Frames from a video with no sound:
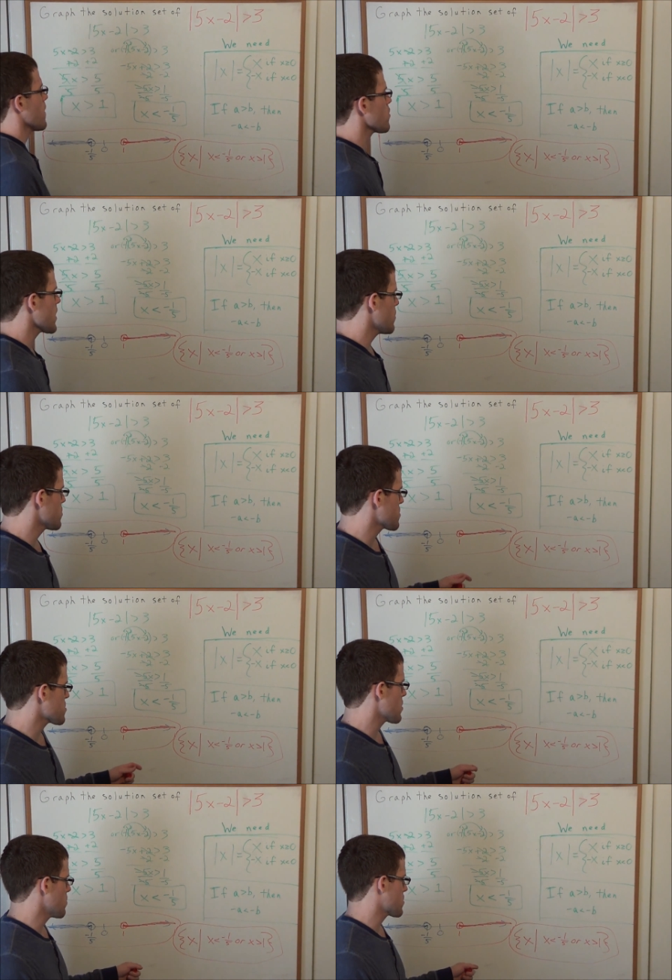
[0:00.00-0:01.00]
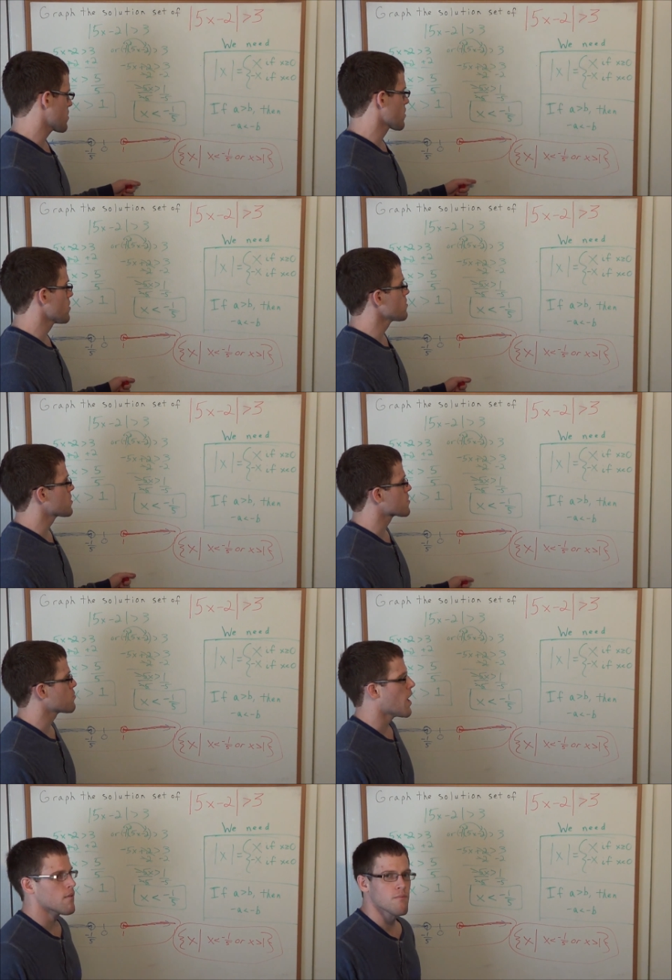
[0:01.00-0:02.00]
Okay, well this is going to conclude this
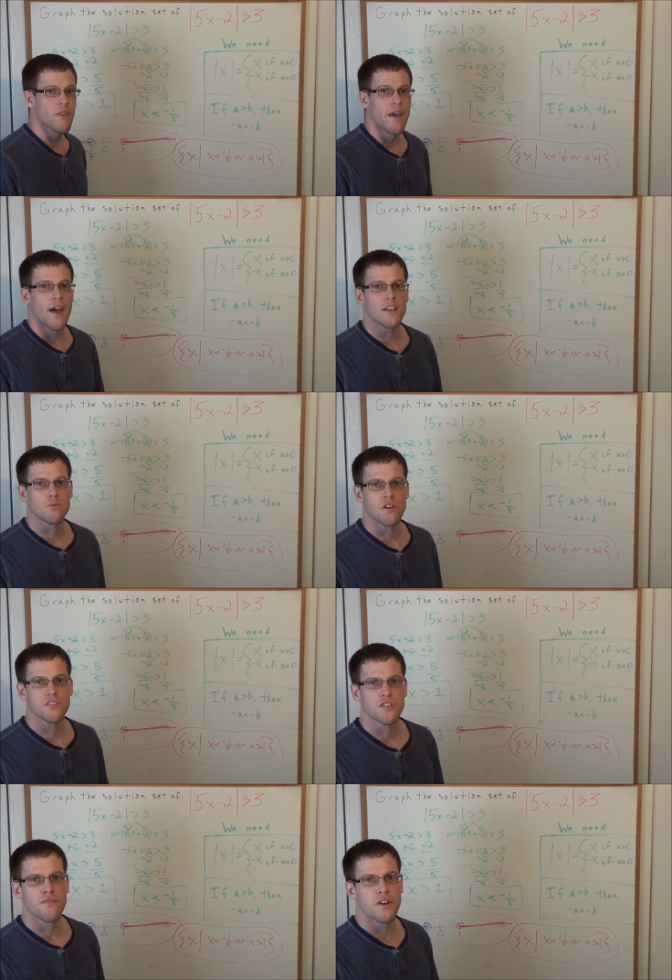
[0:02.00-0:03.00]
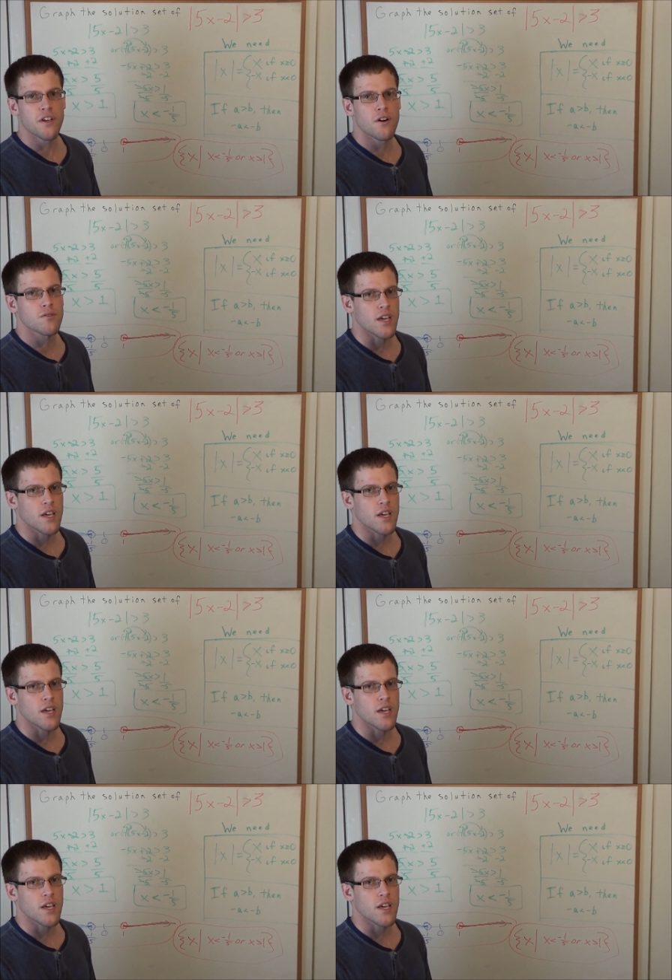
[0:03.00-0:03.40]
problem as well as this video.